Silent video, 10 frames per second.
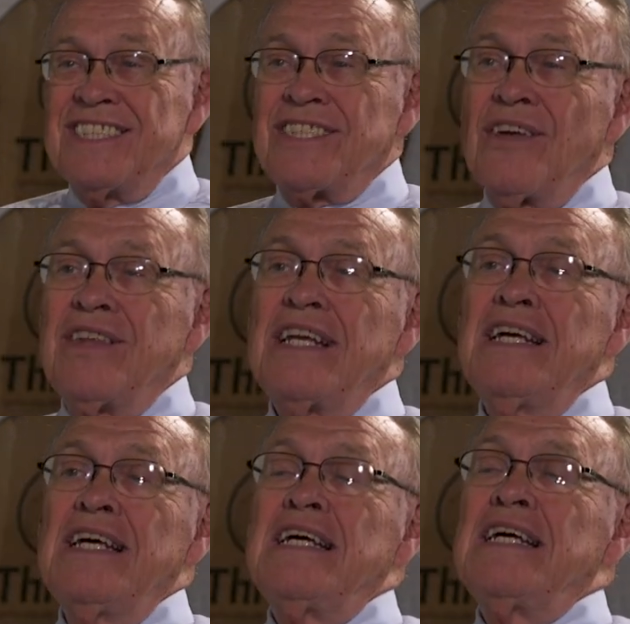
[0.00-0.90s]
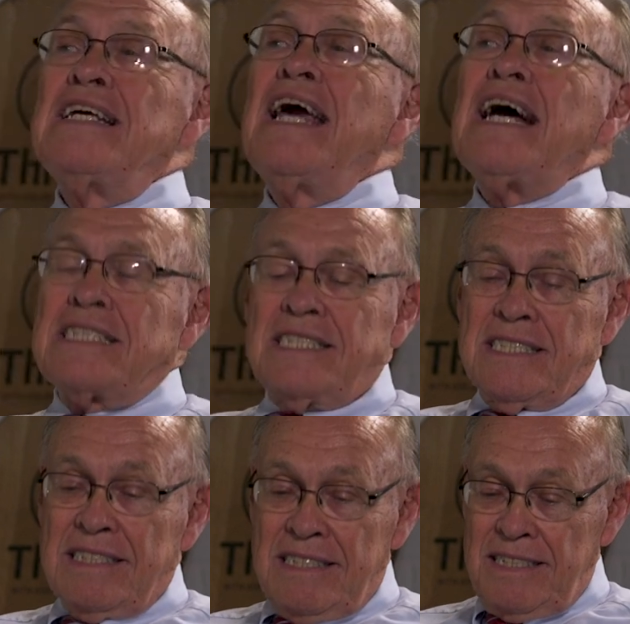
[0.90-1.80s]
so that,
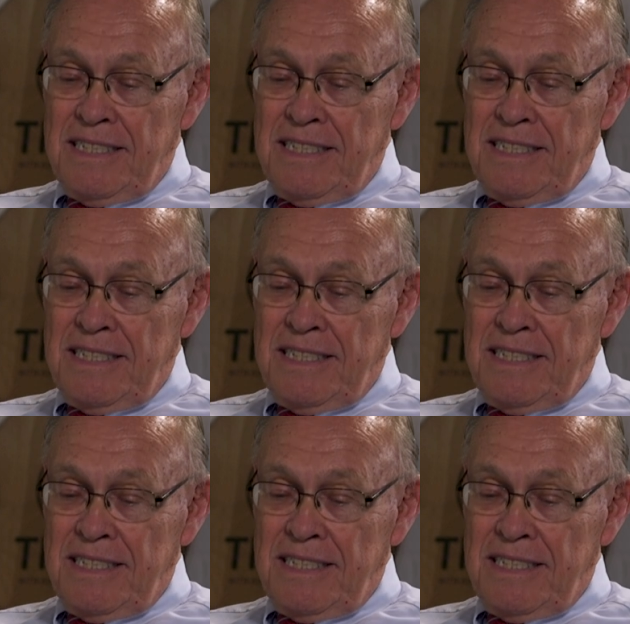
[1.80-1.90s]
yes,